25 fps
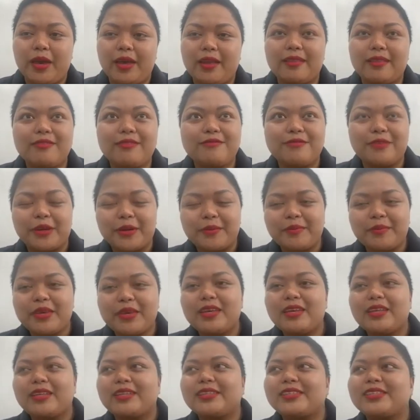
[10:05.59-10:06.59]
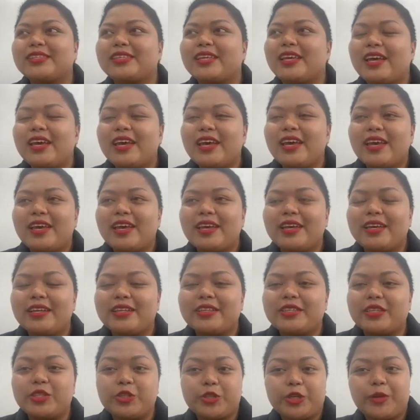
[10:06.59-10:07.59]
and for me it's
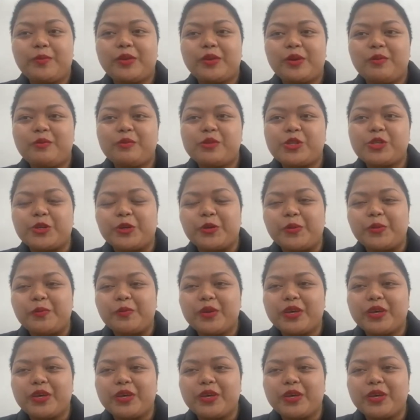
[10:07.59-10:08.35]
a dream come true,